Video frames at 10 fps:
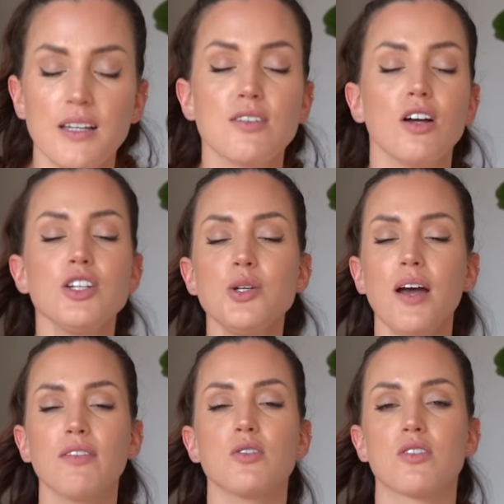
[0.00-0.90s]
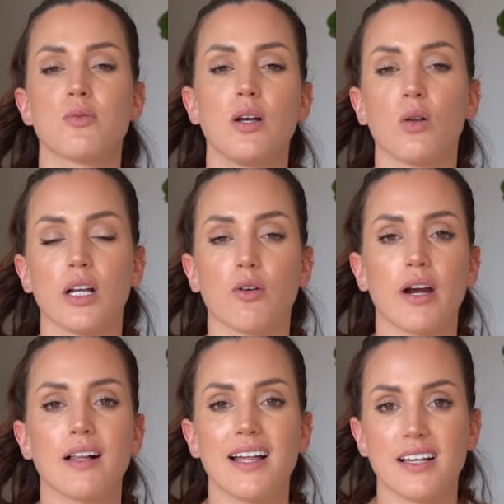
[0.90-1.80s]
As long as you have those three holy
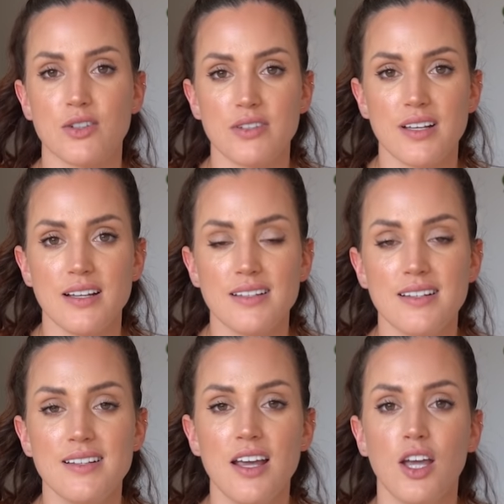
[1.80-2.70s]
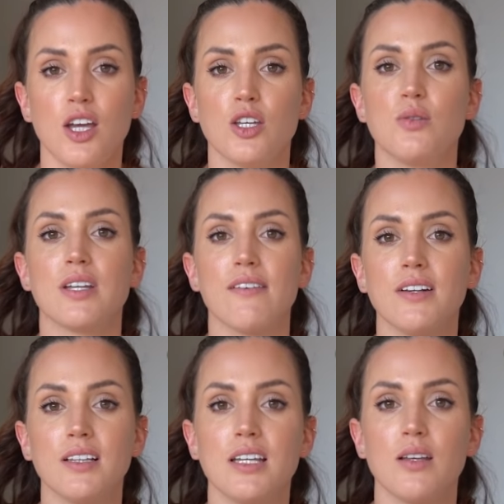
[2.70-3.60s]
grail exercises, you
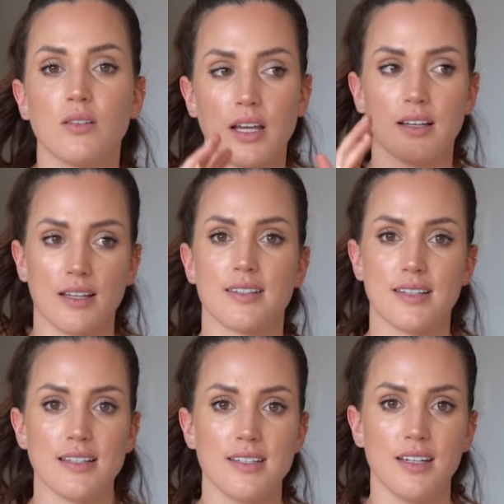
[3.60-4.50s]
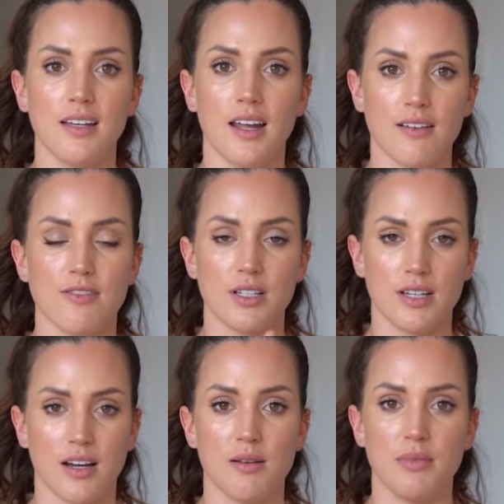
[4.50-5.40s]
definitely like consistent every
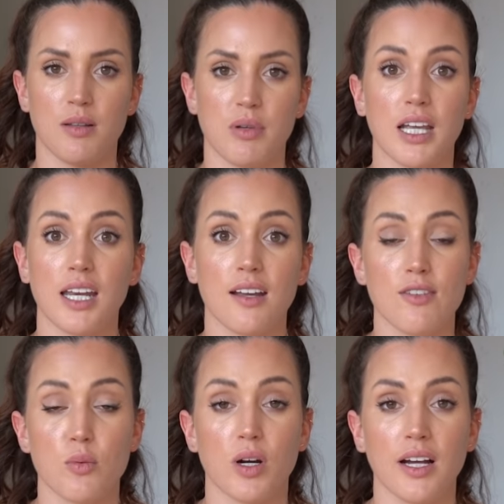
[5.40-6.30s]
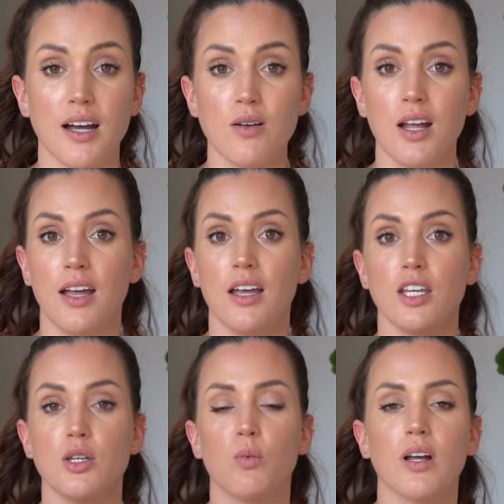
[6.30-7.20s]
time in the beginning of your workout,
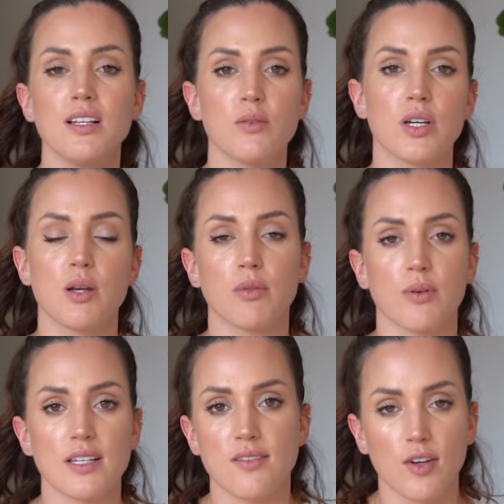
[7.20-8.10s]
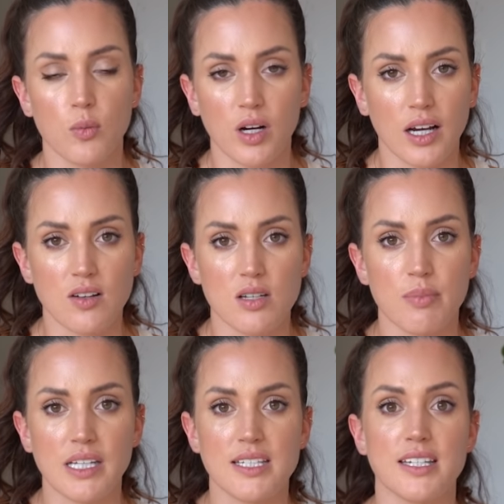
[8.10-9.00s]
you wanna switch up the rest of your workout to
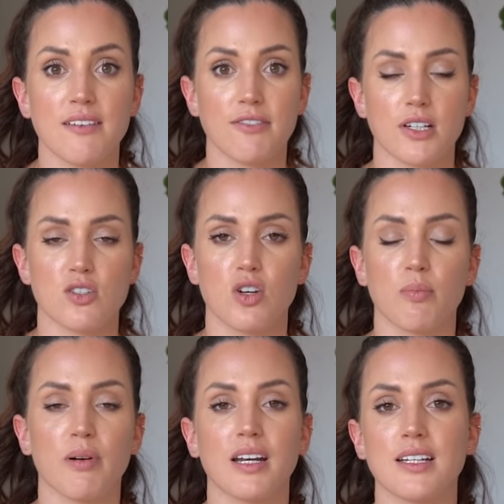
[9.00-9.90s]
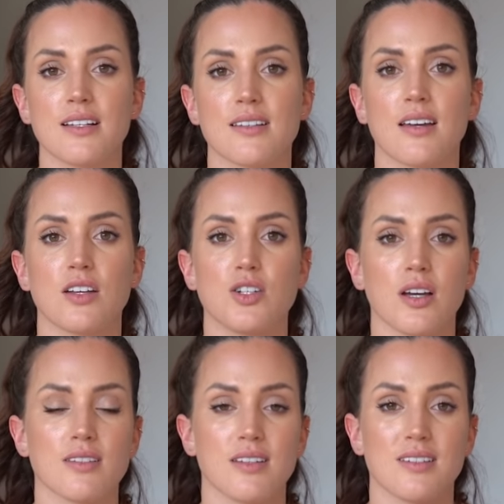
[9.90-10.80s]
be different so your body doesn't
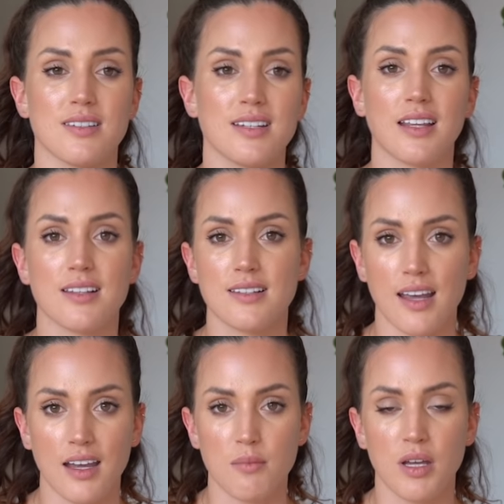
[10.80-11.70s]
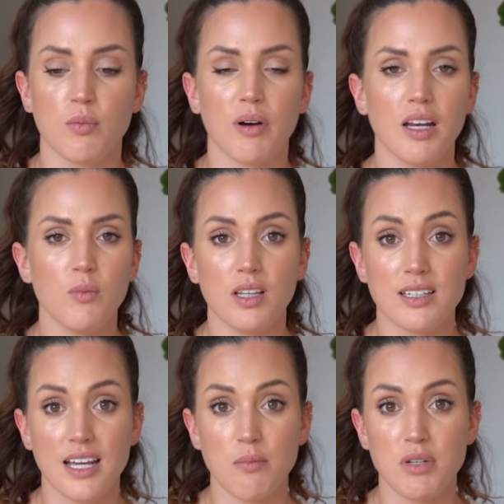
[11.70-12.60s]
adjust and stay the same. Your body will
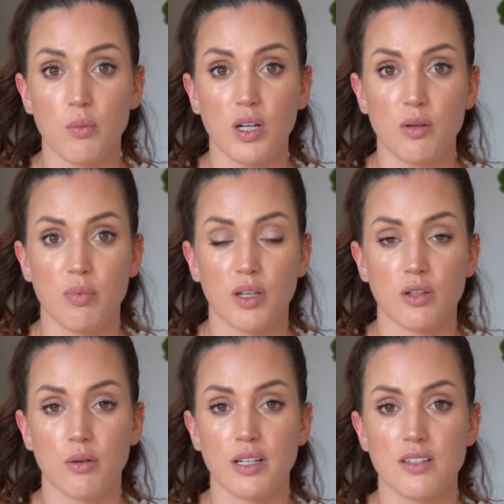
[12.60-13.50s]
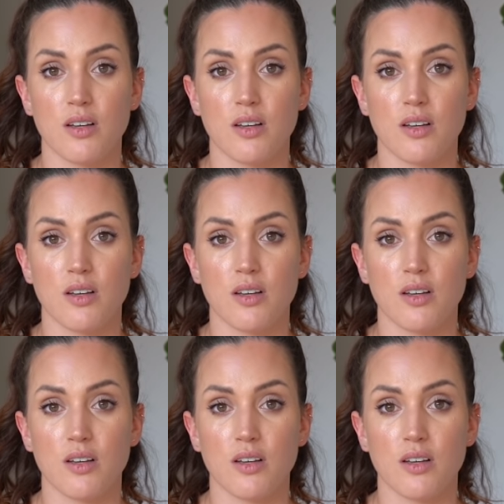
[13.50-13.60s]
adapt to what you put through it.